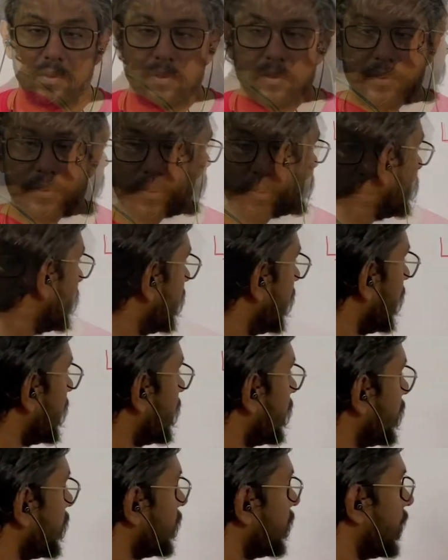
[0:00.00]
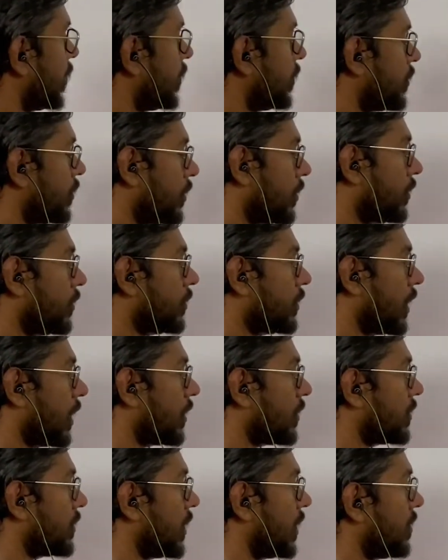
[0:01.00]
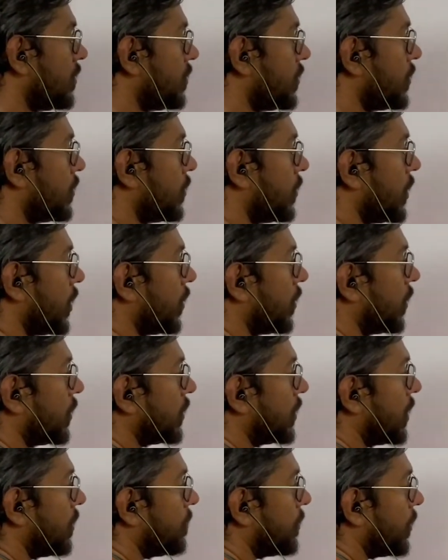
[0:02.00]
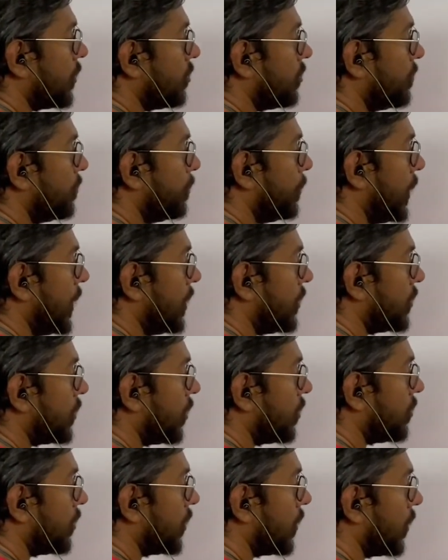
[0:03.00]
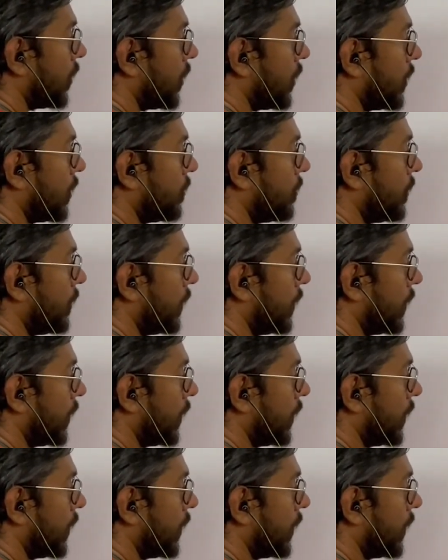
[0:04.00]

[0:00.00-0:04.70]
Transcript: First, let us introduce ourselves to the concept of base of a logarithm.